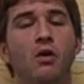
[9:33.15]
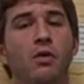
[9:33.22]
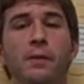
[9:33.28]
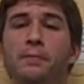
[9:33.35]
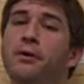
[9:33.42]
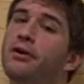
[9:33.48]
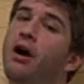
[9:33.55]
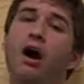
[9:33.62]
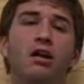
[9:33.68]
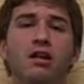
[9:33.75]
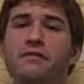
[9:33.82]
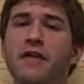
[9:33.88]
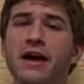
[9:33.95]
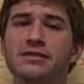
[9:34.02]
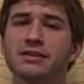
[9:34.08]
We put all
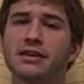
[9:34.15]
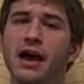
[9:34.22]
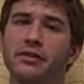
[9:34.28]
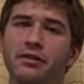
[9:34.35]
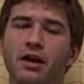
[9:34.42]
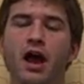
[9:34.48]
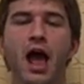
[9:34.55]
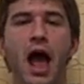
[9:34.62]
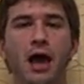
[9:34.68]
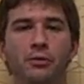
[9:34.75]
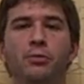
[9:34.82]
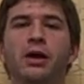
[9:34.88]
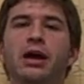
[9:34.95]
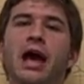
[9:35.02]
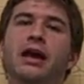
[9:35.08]
of that together
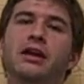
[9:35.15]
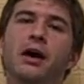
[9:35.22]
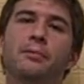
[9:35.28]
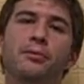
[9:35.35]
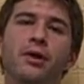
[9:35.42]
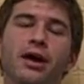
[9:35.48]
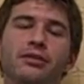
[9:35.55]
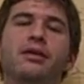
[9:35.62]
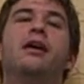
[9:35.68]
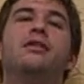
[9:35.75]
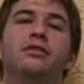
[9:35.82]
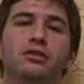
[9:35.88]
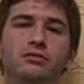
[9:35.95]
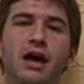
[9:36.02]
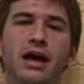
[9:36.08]
and we end up with
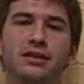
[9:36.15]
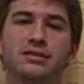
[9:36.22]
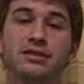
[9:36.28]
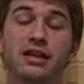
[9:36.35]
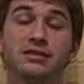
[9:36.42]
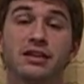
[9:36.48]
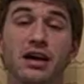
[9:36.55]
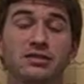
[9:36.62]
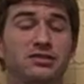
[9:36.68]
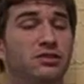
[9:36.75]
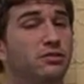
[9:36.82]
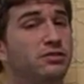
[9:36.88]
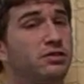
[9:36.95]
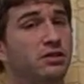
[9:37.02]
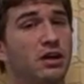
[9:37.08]
the United States
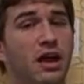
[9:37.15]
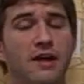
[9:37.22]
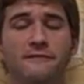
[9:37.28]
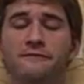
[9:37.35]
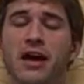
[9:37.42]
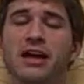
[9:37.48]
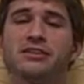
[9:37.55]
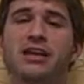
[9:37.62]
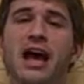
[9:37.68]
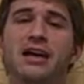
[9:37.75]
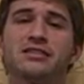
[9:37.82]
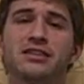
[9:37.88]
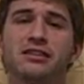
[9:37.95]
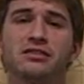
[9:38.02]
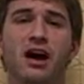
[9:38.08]
Constitution.
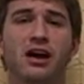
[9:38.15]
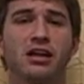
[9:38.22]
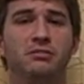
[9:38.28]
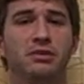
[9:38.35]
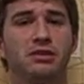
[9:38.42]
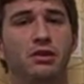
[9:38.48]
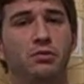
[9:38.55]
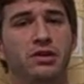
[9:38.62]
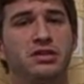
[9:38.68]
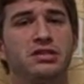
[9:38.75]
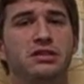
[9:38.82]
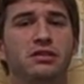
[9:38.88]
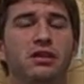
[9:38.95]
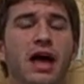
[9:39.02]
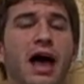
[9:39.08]
Fantastic document that we
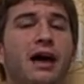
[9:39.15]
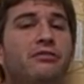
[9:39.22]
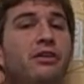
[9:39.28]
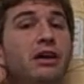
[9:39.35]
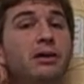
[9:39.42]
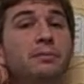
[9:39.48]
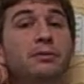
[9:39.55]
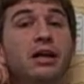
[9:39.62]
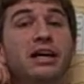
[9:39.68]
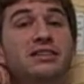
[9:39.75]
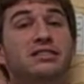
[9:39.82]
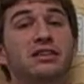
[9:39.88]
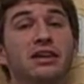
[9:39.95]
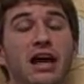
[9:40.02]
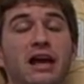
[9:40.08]
still have in place
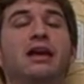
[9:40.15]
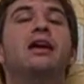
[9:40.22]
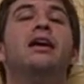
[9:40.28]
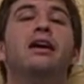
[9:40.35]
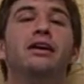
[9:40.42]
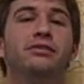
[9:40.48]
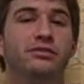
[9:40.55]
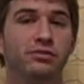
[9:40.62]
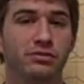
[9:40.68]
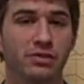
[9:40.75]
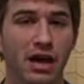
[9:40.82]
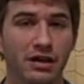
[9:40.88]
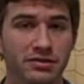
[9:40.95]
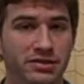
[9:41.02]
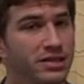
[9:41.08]
today in
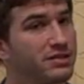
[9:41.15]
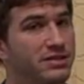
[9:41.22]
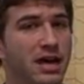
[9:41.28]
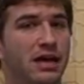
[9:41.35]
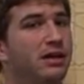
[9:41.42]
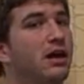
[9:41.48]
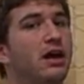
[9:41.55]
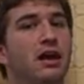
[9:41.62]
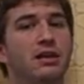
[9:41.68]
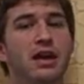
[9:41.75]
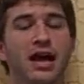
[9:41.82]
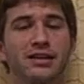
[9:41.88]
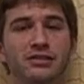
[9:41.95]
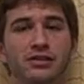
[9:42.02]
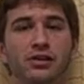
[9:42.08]
2010.
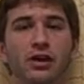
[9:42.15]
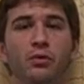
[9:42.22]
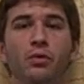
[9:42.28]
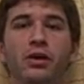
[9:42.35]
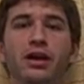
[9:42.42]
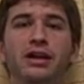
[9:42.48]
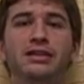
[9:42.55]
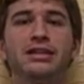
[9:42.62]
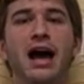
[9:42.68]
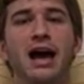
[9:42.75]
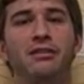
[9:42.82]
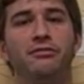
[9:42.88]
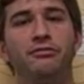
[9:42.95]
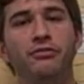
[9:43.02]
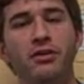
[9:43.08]
Next unit, we're going to
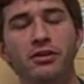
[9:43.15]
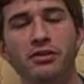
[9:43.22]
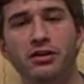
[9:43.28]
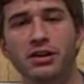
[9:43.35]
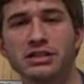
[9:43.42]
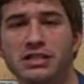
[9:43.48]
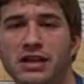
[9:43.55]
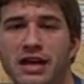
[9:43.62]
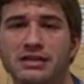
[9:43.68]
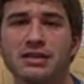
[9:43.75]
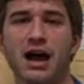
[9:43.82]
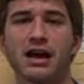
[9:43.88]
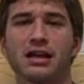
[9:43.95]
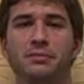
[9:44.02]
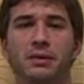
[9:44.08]
dive further into that
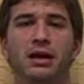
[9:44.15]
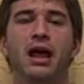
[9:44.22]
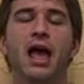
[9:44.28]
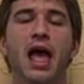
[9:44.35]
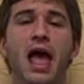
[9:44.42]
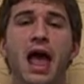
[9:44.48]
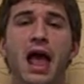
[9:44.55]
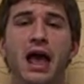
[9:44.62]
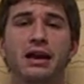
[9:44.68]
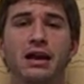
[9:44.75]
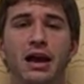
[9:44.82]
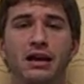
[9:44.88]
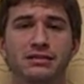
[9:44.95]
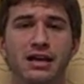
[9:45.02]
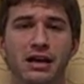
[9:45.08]
document and
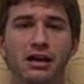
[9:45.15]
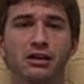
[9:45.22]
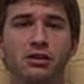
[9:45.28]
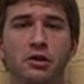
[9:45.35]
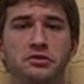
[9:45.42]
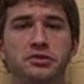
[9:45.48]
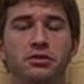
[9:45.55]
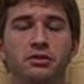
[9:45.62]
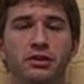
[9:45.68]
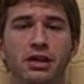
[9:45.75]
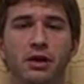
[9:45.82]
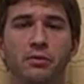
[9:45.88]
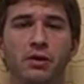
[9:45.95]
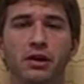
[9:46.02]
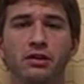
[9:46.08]
take a closer look
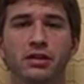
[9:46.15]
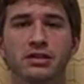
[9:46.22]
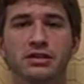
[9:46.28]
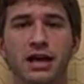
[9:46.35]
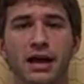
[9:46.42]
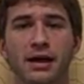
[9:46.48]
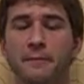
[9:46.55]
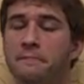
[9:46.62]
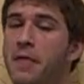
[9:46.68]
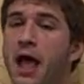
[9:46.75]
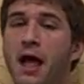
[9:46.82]
at what it looks like.